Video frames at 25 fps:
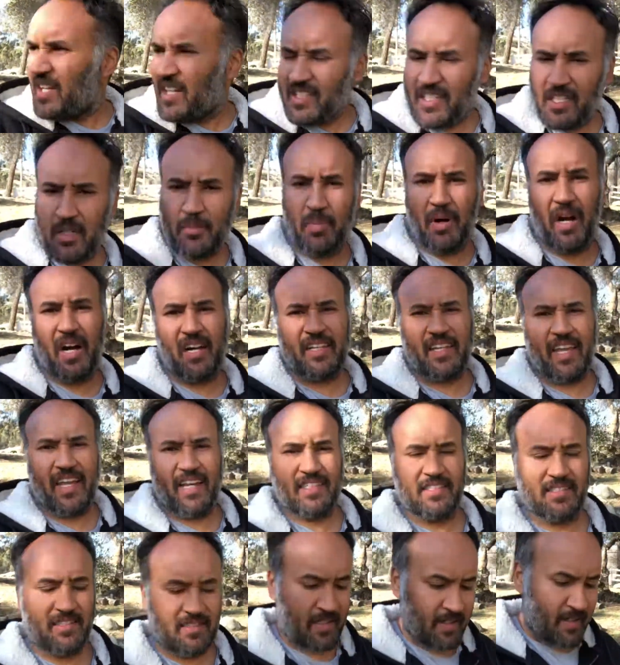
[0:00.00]

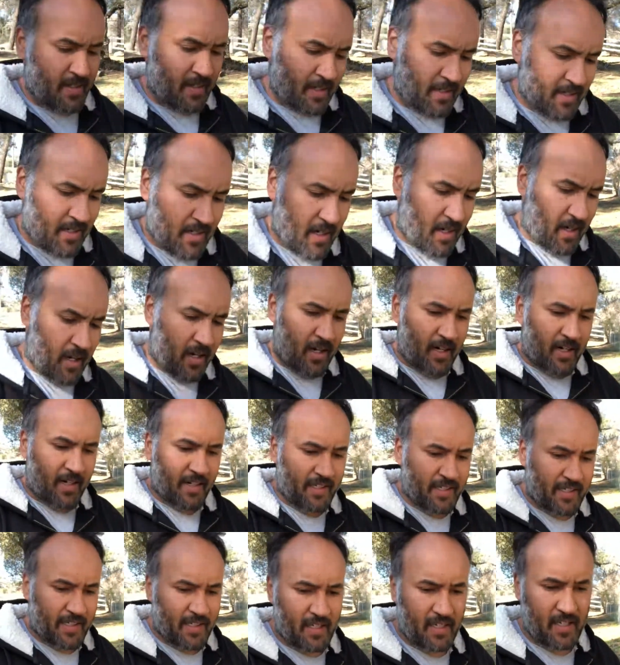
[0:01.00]
podcast
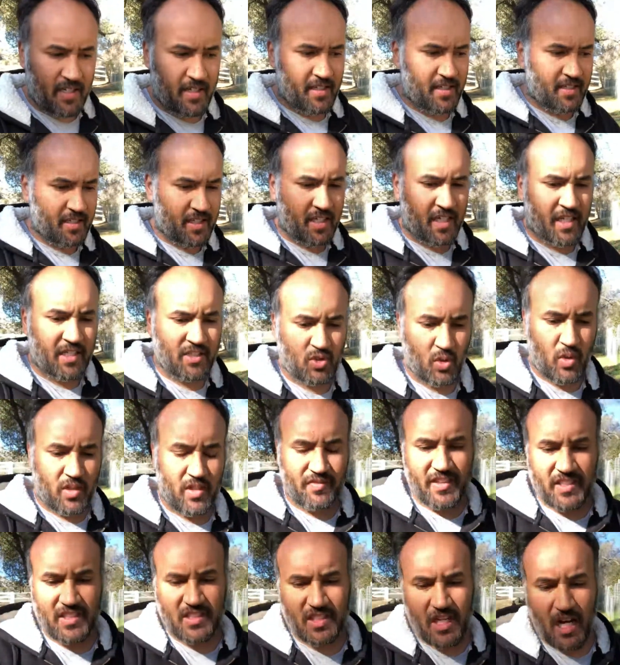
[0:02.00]
on sort
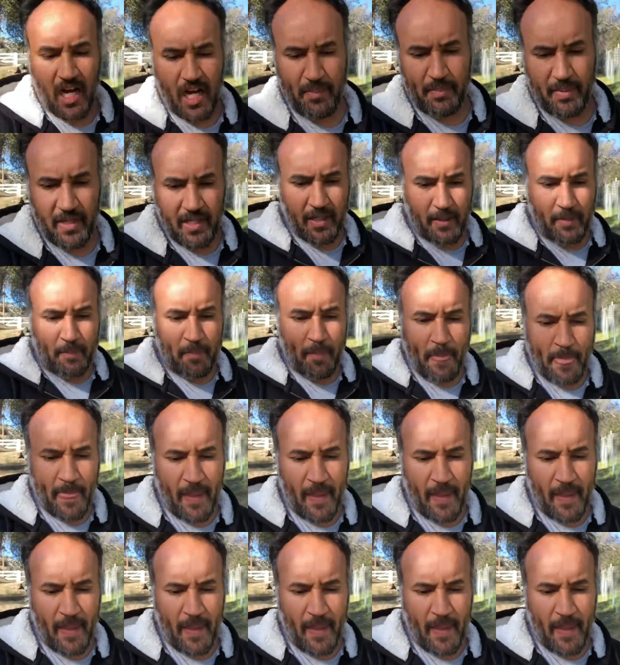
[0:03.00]
of this topic.